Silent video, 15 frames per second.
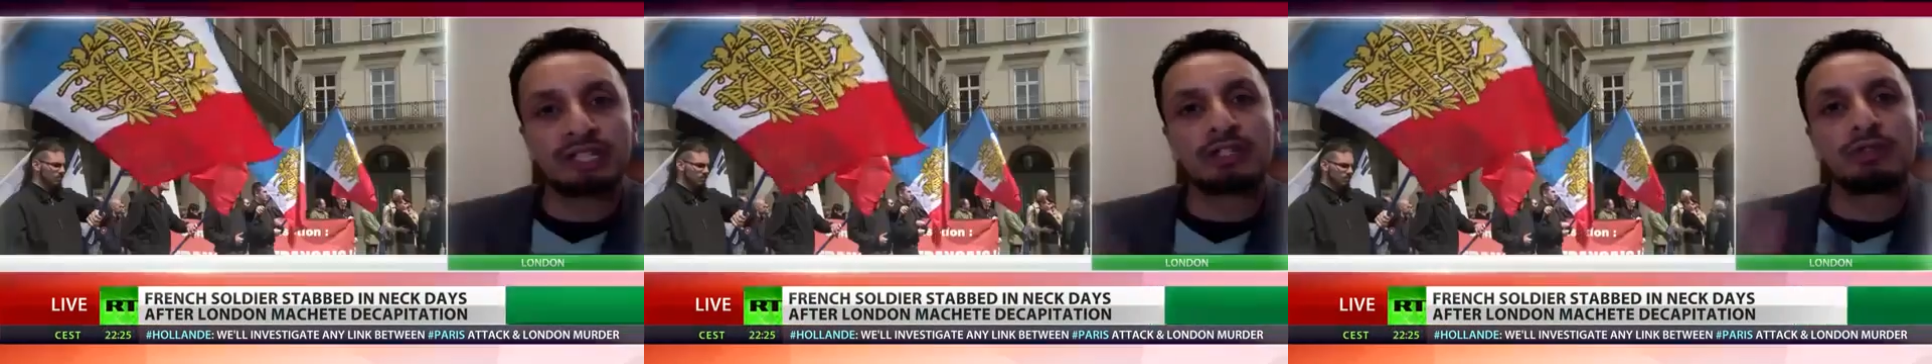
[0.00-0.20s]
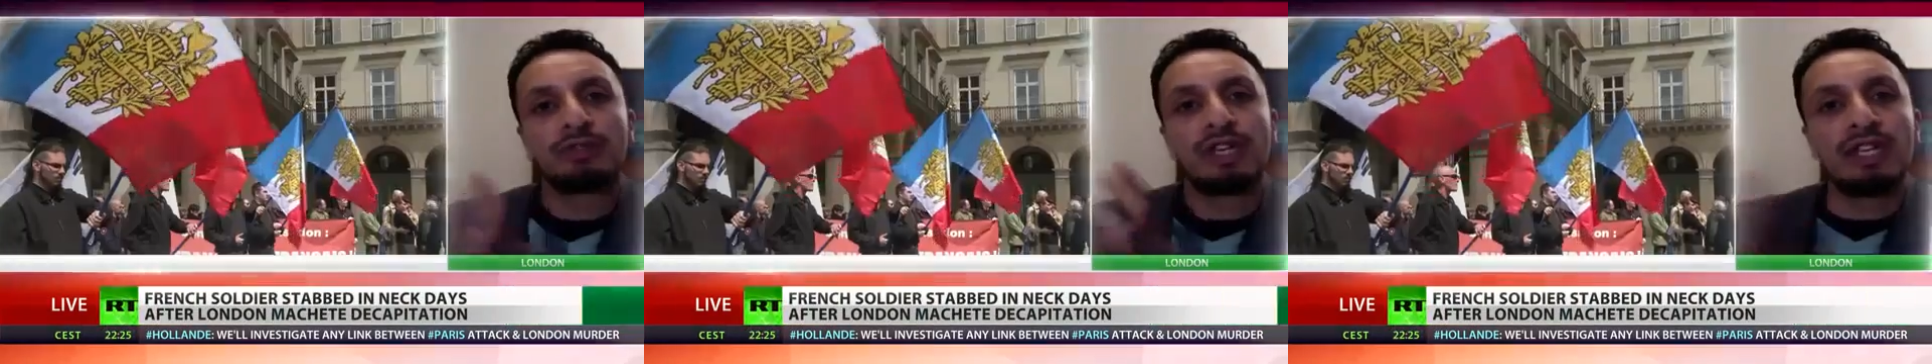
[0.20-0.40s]

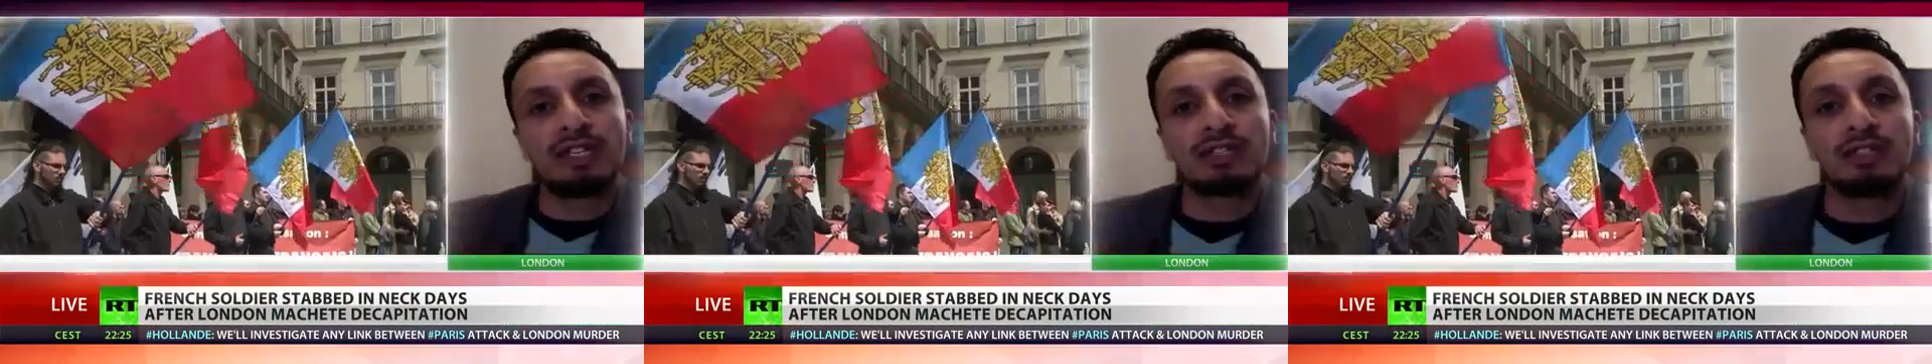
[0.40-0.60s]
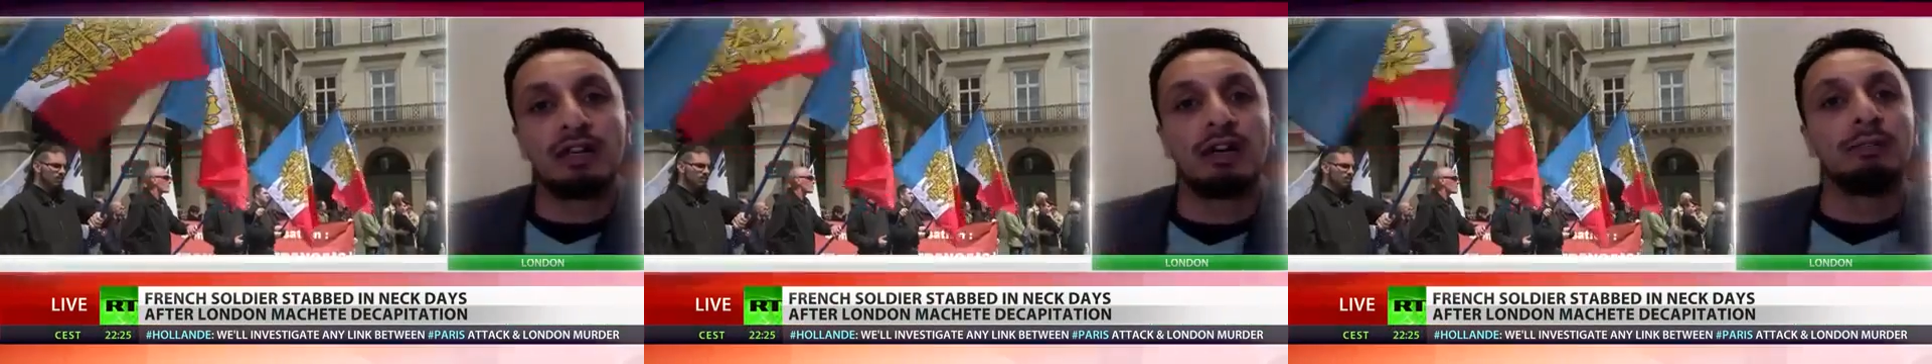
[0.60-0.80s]
sense of
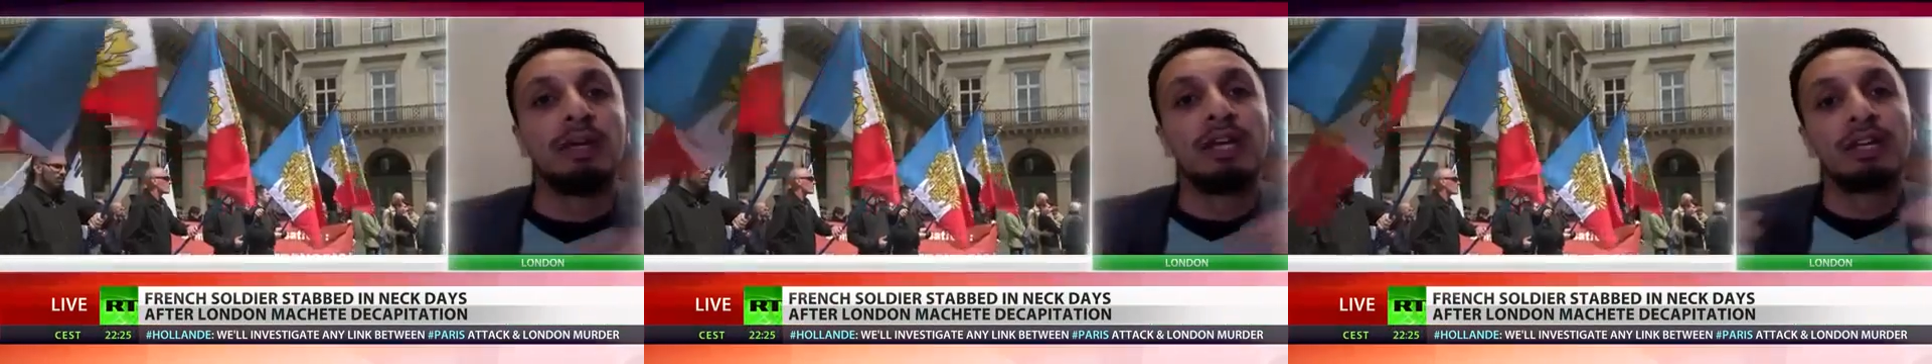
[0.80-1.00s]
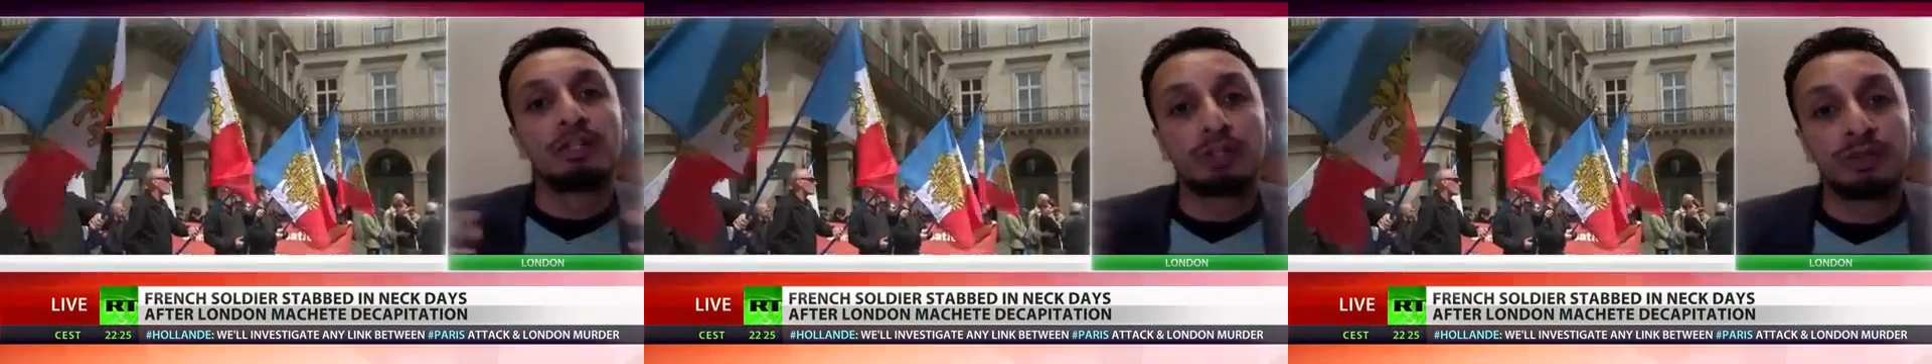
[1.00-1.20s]
Islam,
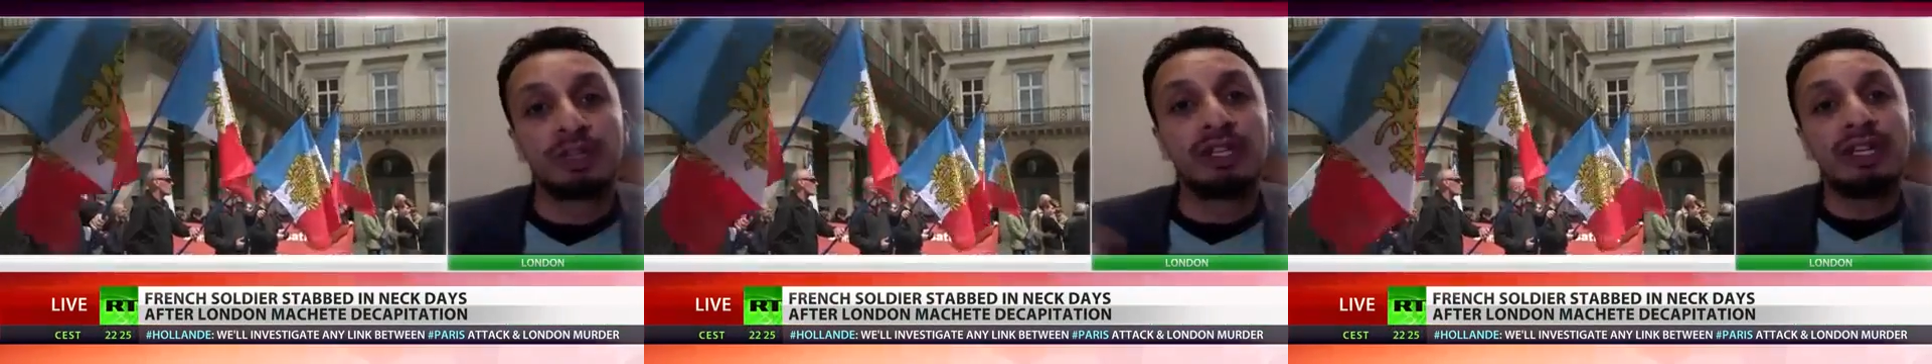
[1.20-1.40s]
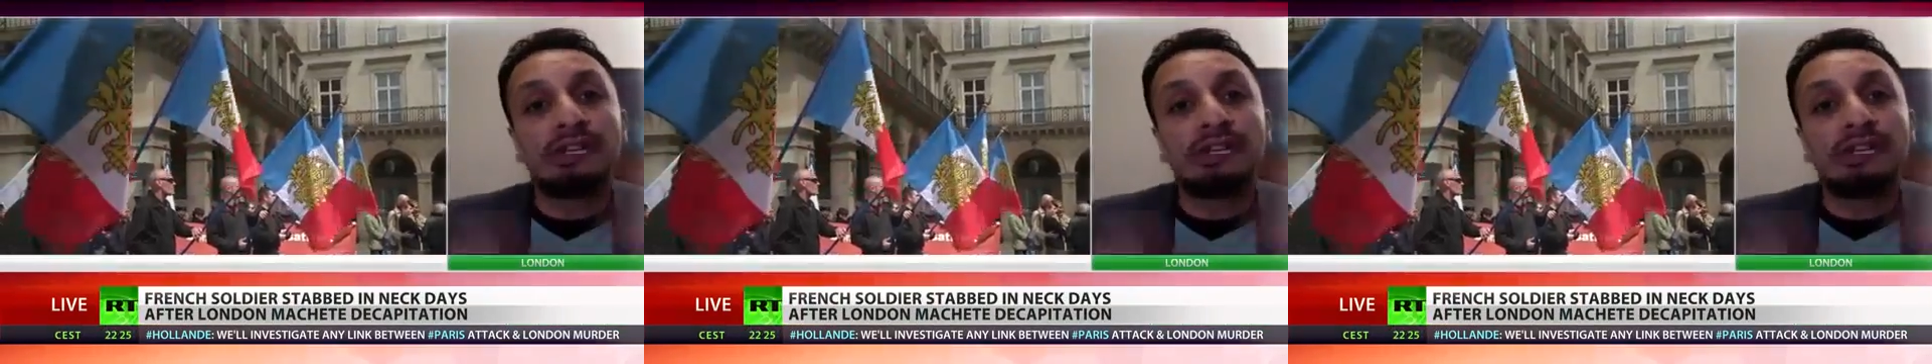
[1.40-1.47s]
so